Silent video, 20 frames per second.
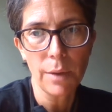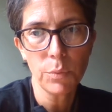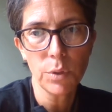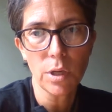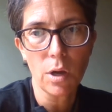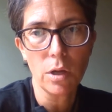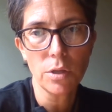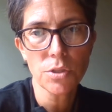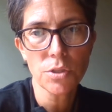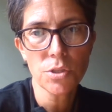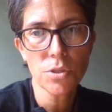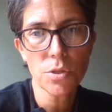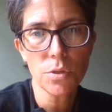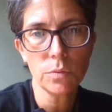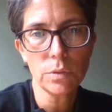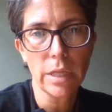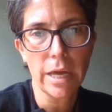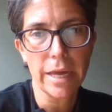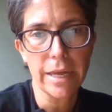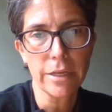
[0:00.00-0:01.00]
I would also
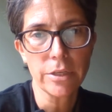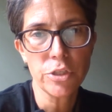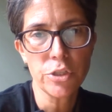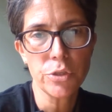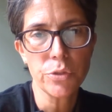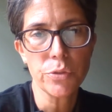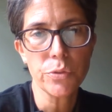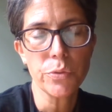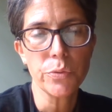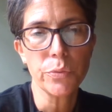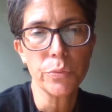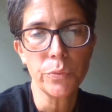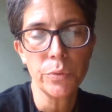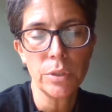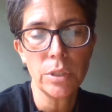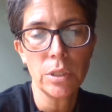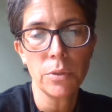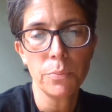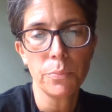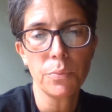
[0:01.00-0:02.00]
like to
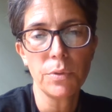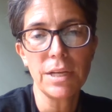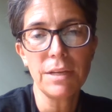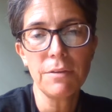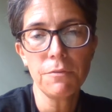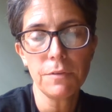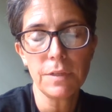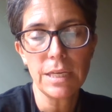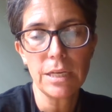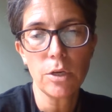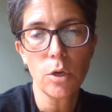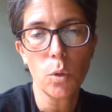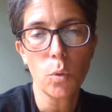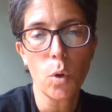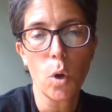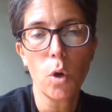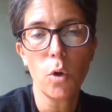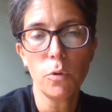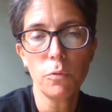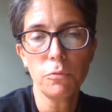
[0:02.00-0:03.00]
briefly
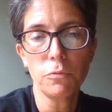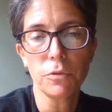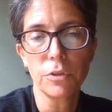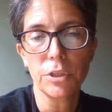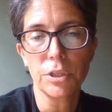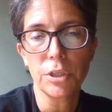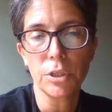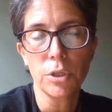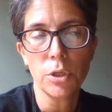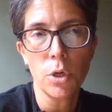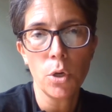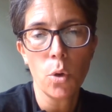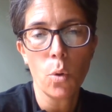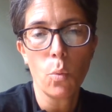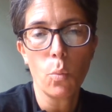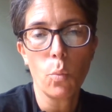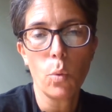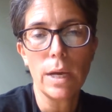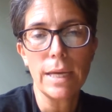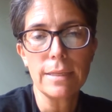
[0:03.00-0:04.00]
go over
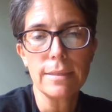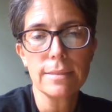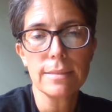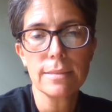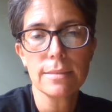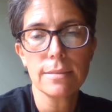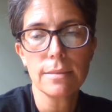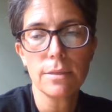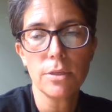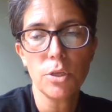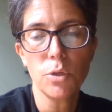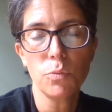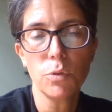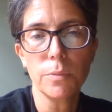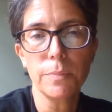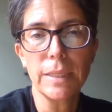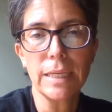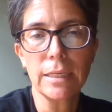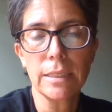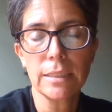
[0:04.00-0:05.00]
what you
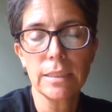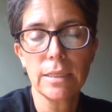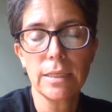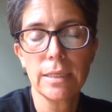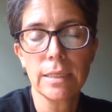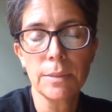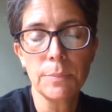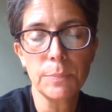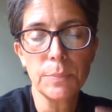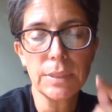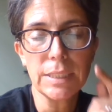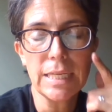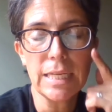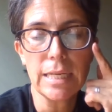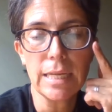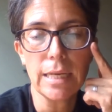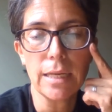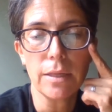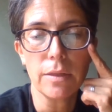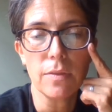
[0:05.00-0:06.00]
will be
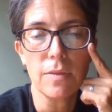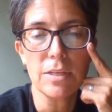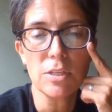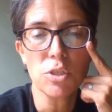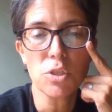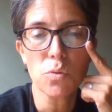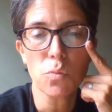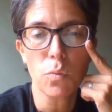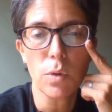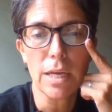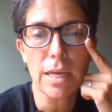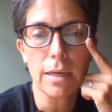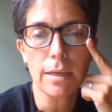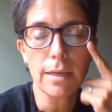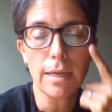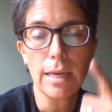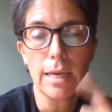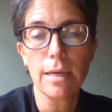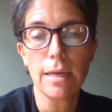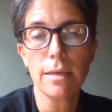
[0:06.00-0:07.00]
completing this
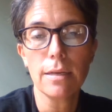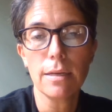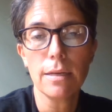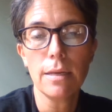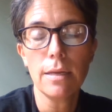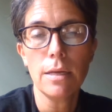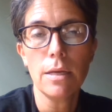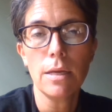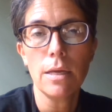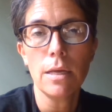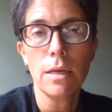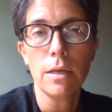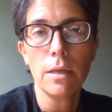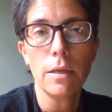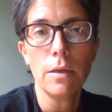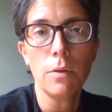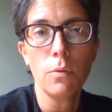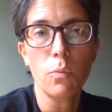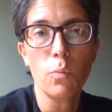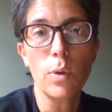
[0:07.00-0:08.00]
week in
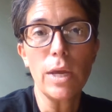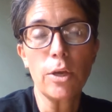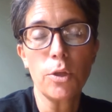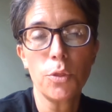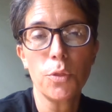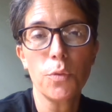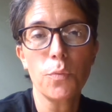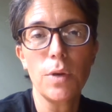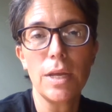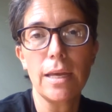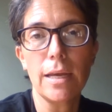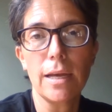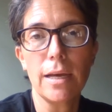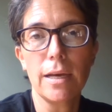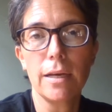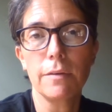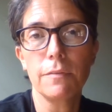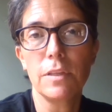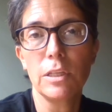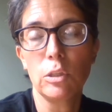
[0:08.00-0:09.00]
week
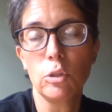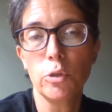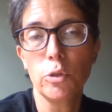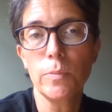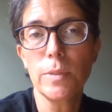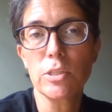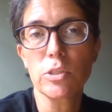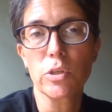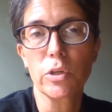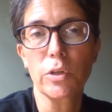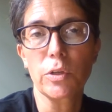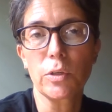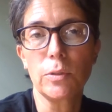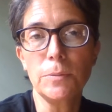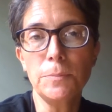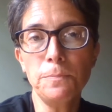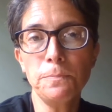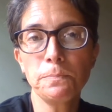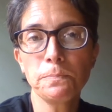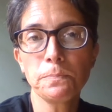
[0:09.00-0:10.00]
3 of the Lumen
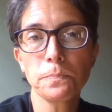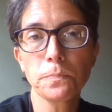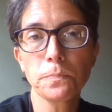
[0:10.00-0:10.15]
Circle.